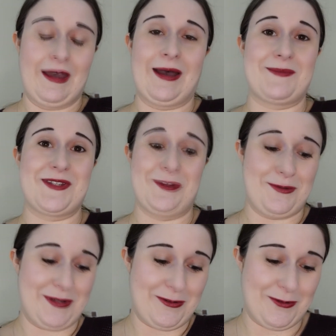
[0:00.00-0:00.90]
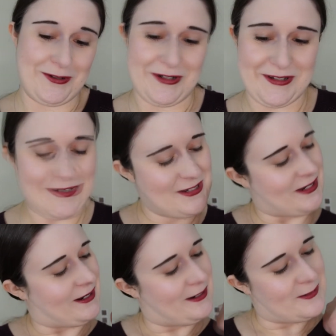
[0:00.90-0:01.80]
absolutely gorgeous to
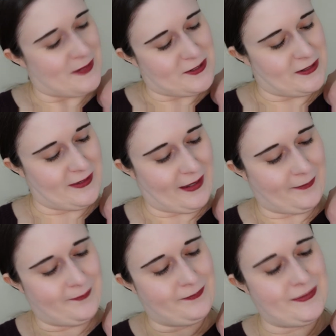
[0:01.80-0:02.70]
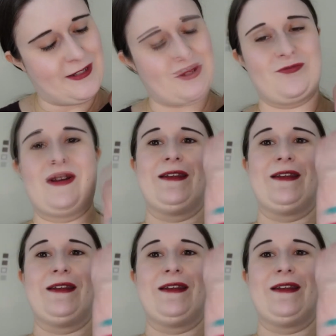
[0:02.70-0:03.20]
say, especially this red